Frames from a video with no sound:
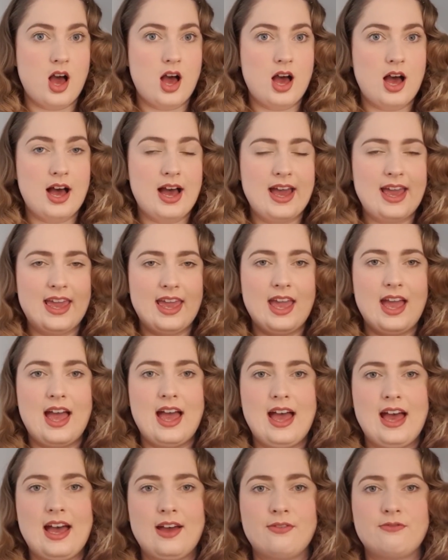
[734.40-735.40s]
I
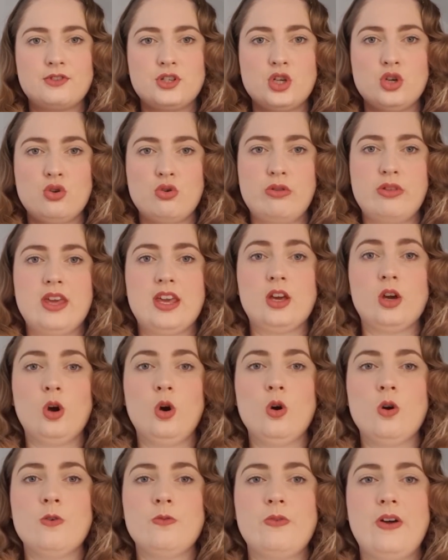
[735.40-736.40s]
have to think
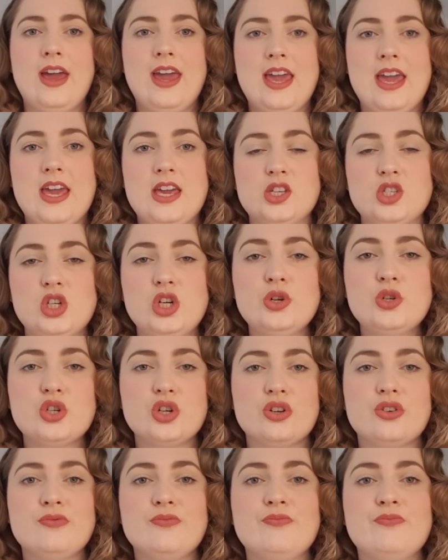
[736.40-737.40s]
of a
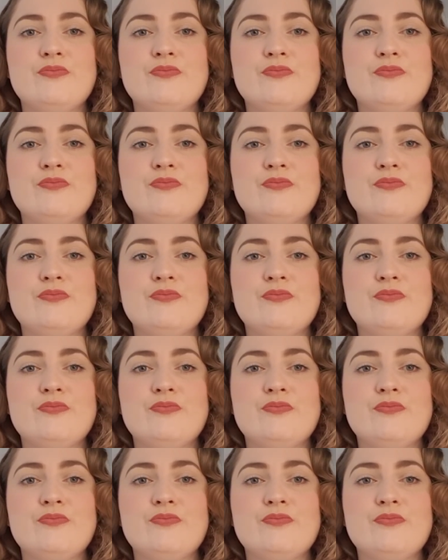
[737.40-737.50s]
solution.